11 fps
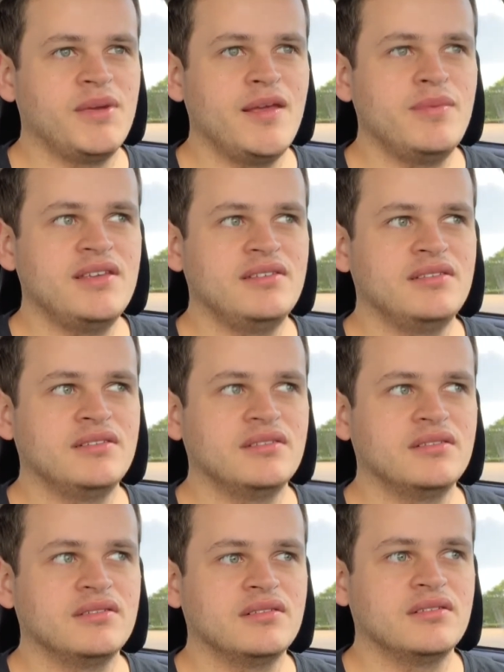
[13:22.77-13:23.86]
Maybe,
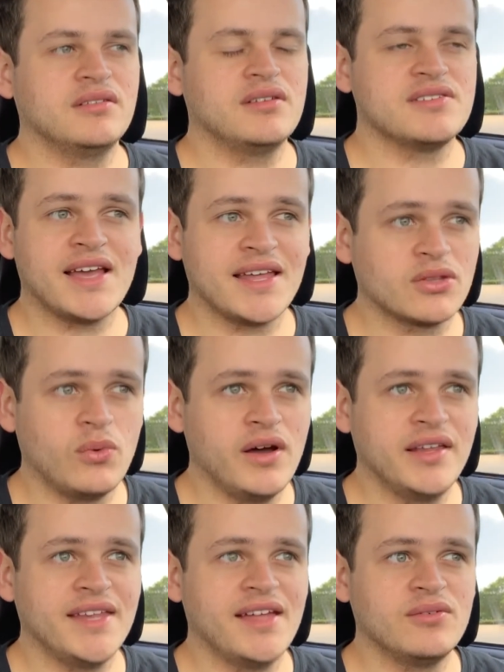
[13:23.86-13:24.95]
is that the
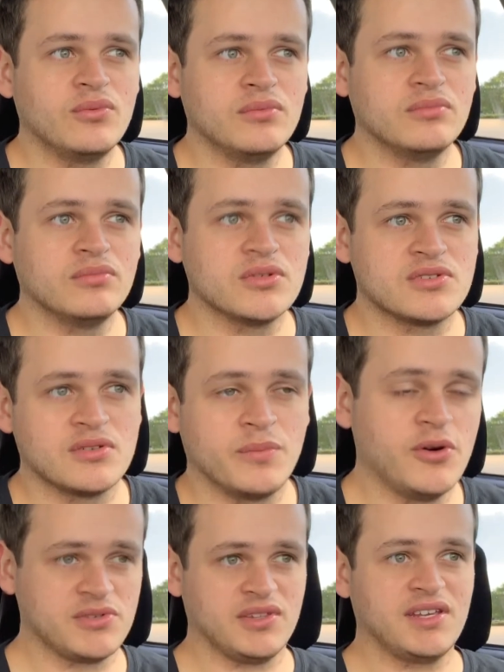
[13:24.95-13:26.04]
one that would
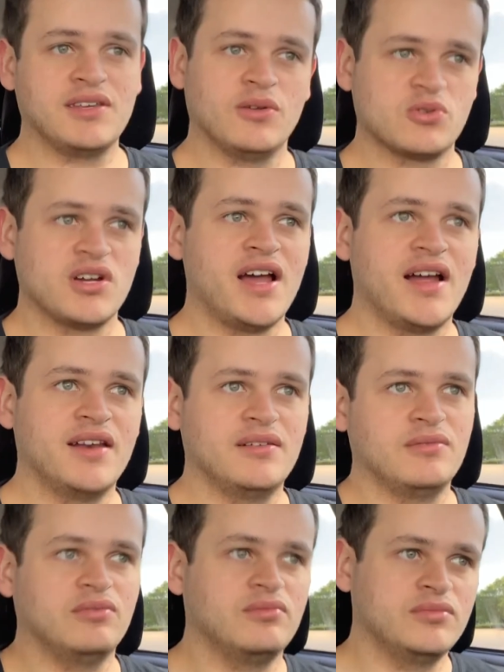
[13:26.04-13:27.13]
supposedly kill John and,